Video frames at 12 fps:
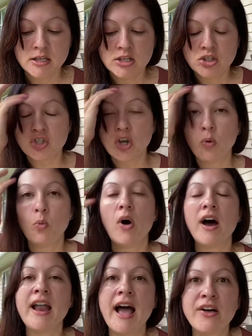So
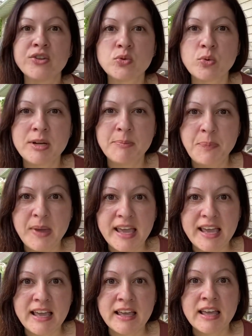what else would it
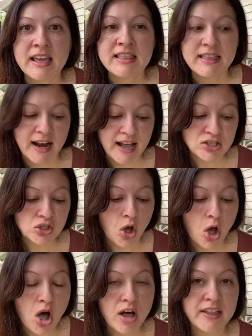be that has
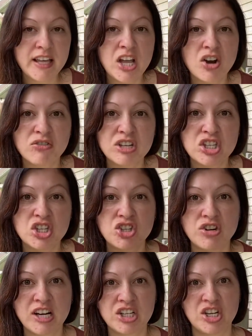calling
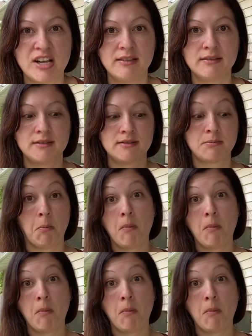restrictions?